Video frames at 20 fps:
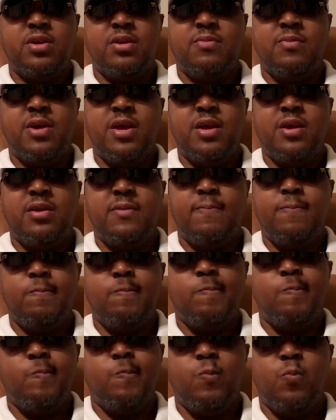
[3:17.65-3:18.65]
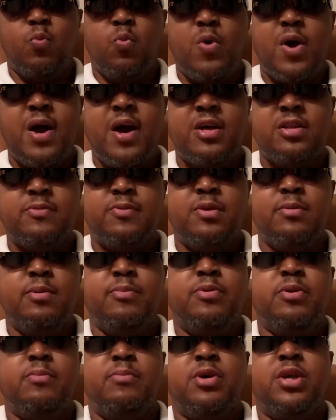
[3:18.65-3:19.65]
I'm like, why is people
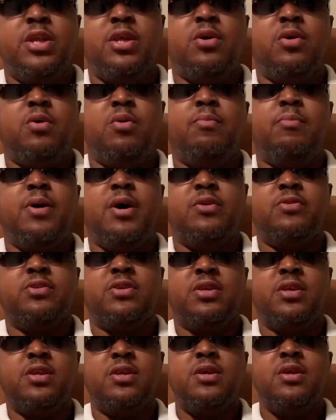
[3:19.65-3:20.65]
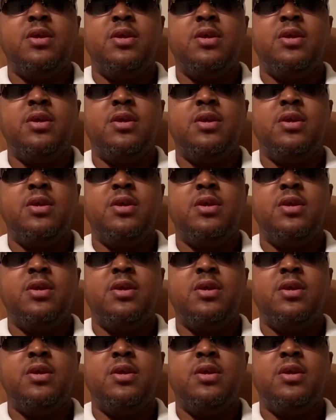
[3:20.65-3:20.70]
putting money on Boston?